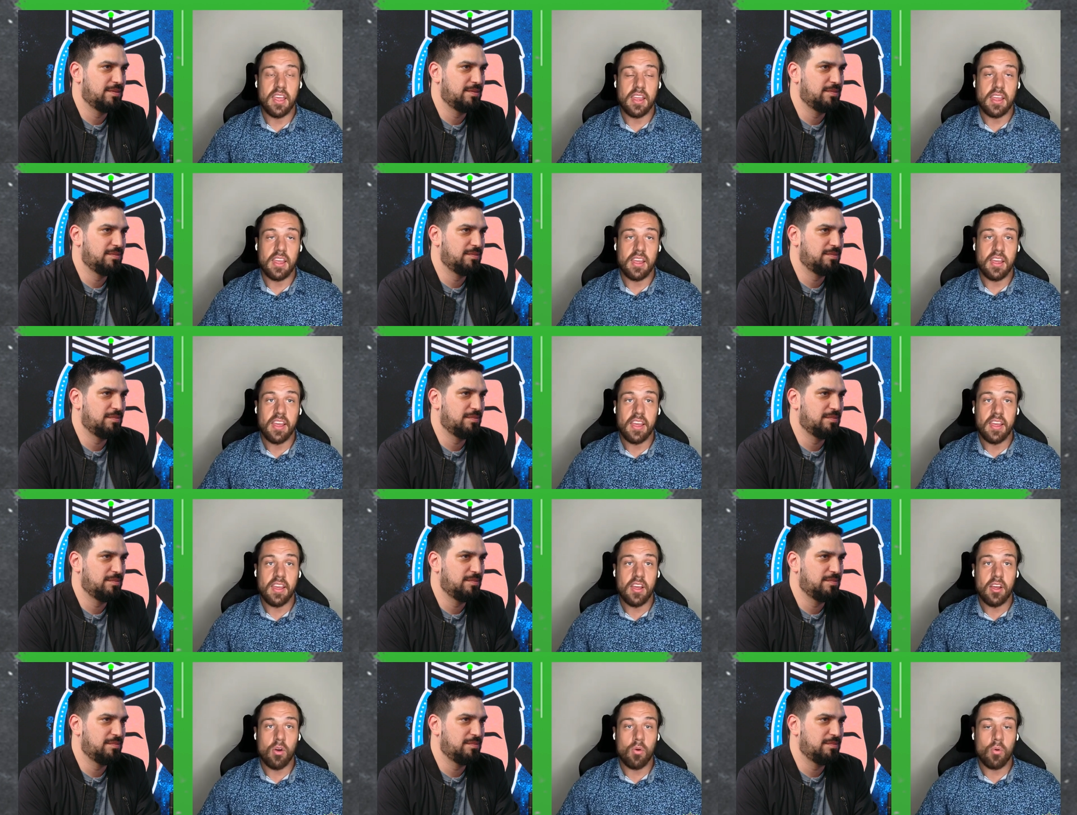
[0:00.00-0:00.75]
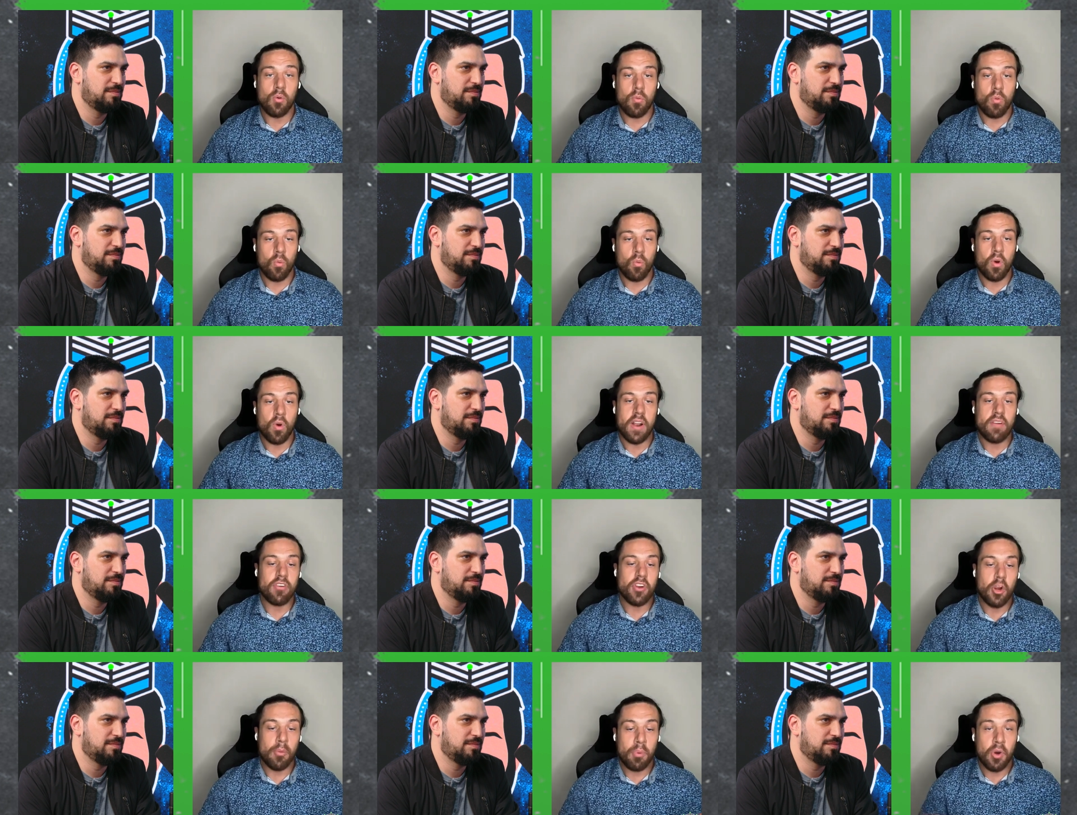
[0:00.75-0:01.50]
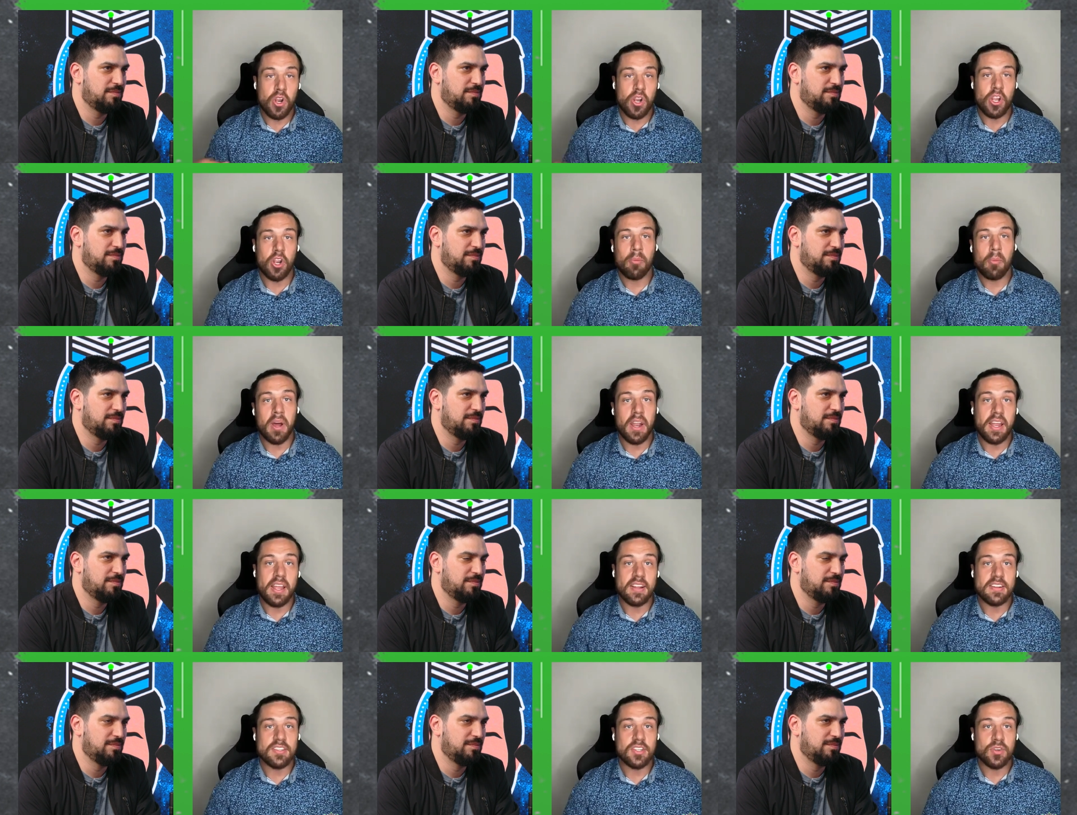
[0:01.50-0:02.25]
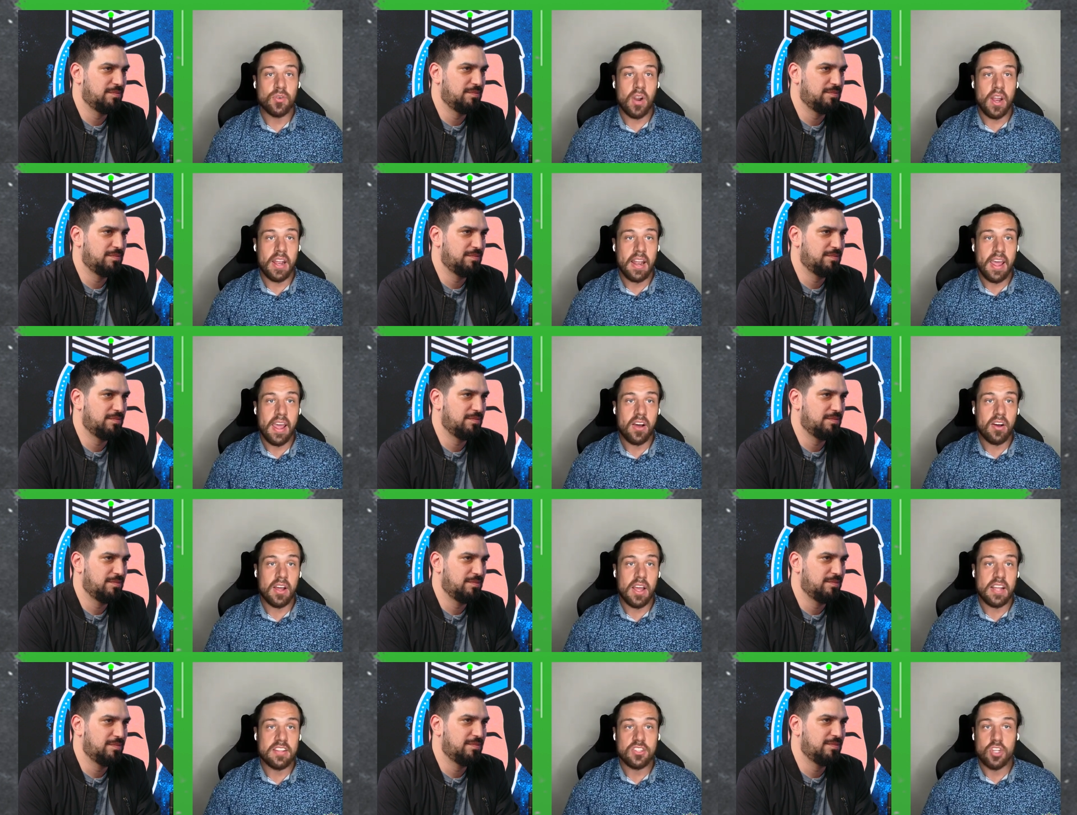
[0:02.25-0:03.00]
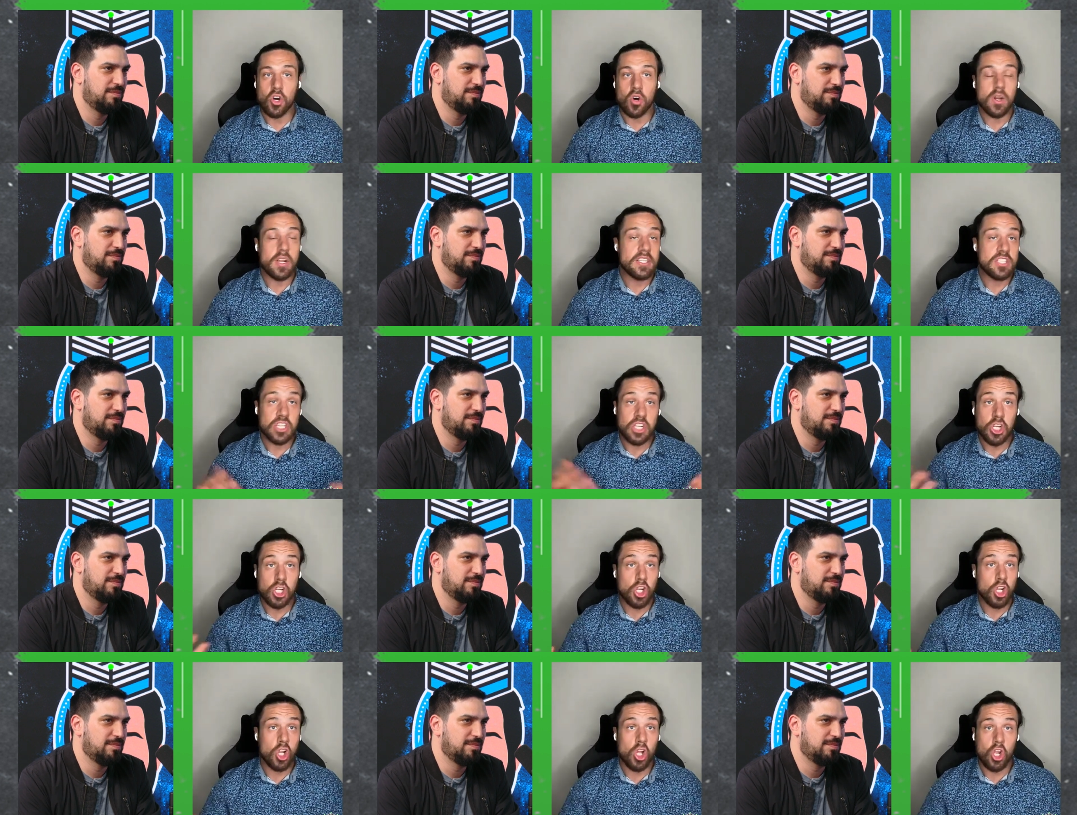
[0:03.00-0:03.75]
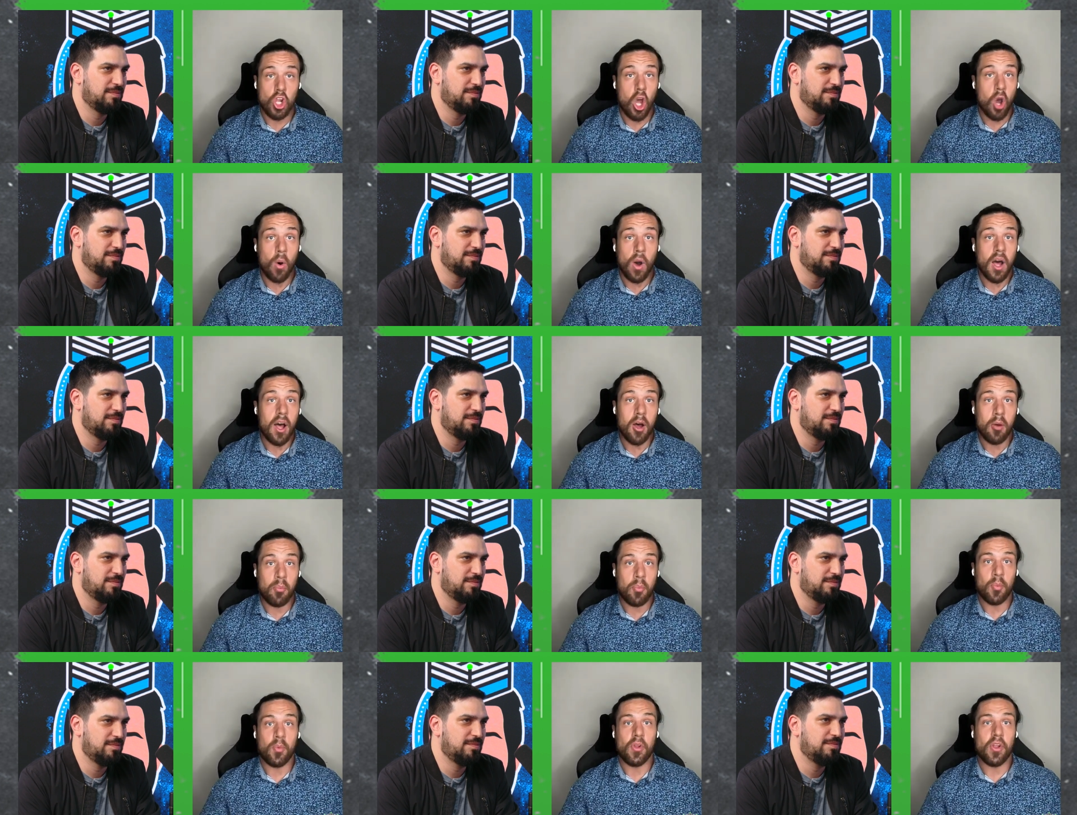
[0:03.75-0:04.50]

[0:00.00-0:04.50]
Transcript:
Speaker 1: like whatever you're putting your money into right now, it's going to go up.